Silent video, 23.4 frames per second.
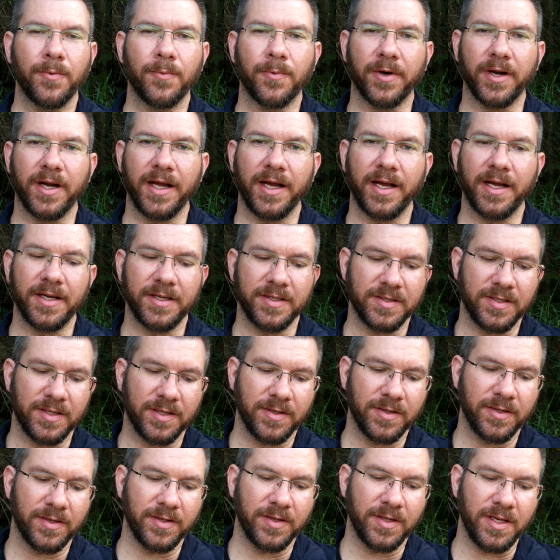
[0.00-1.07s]
Whereas
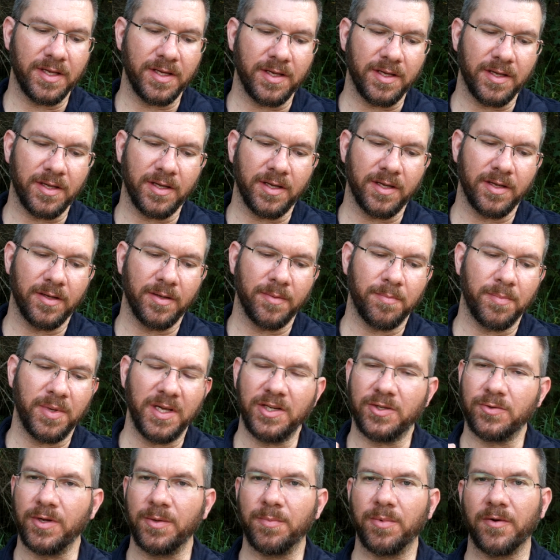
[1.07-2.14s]
the
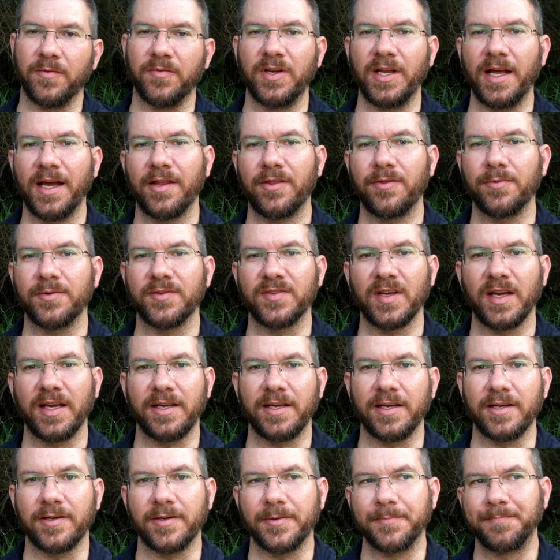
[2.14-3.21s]
Peach Reaper of Death was
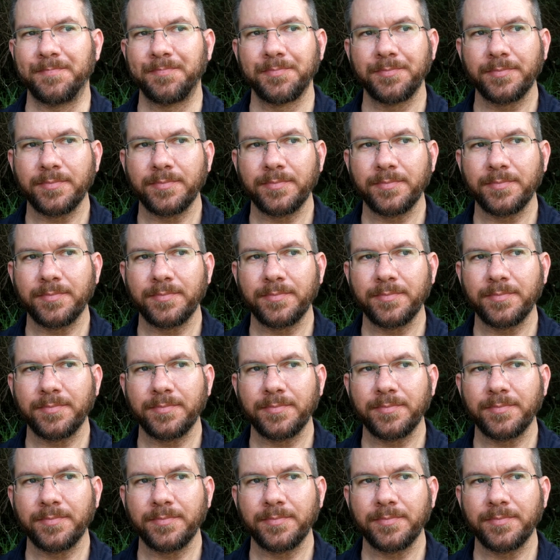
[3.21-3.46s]
like, I